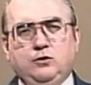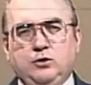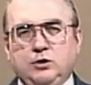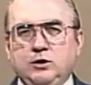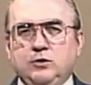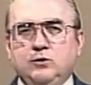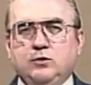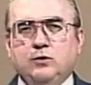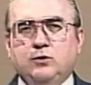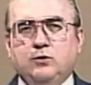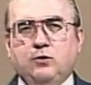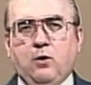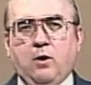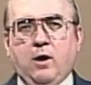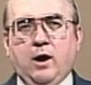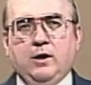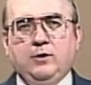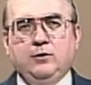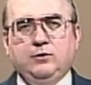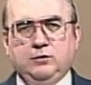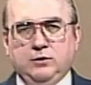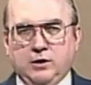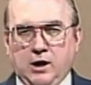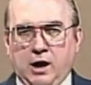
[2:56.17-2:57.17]
Jesus
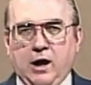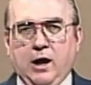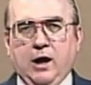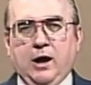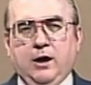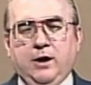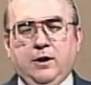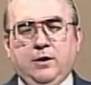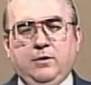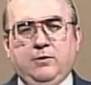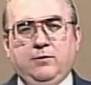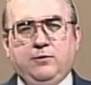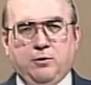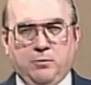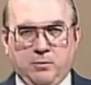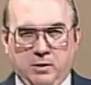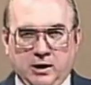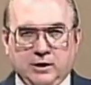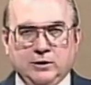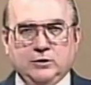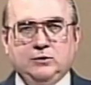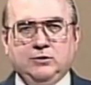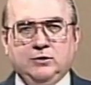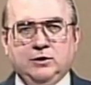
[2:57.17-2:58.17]
Christ died for
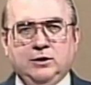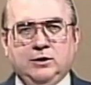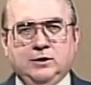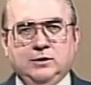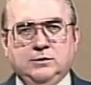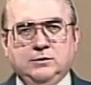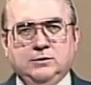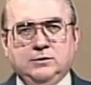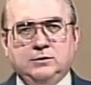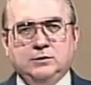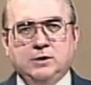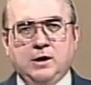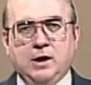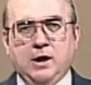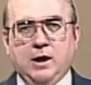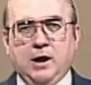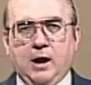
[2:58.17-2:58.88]
my sins